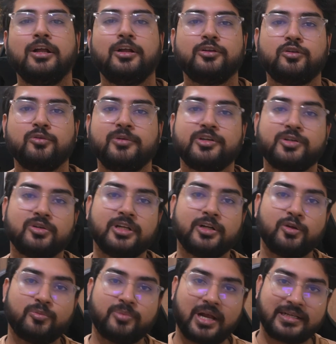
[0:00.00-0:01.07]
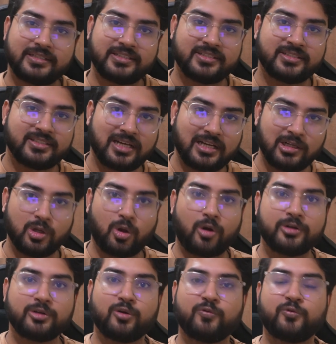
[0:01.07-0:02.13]
So make sure that you practice a
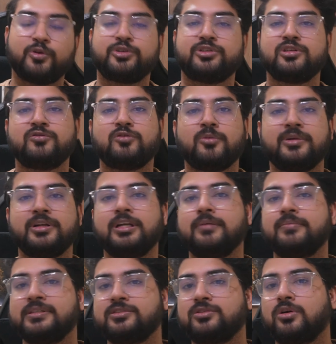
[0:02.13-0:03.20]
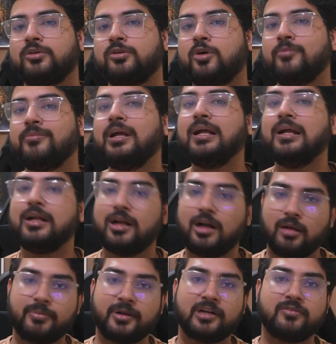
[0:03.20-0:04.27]
lot of questions from IndiaBix.com.
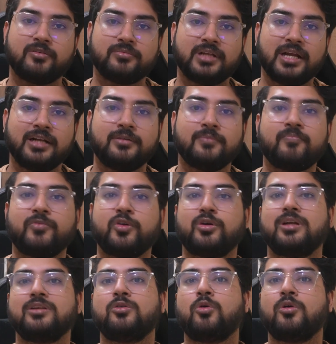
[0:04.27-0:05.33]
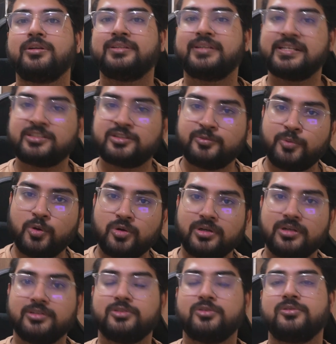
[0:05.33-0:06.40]
Apart from that, you can go on testbook.
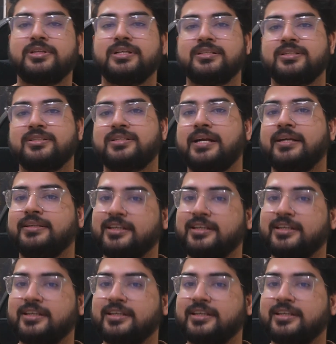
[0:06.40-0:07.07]
So there's a site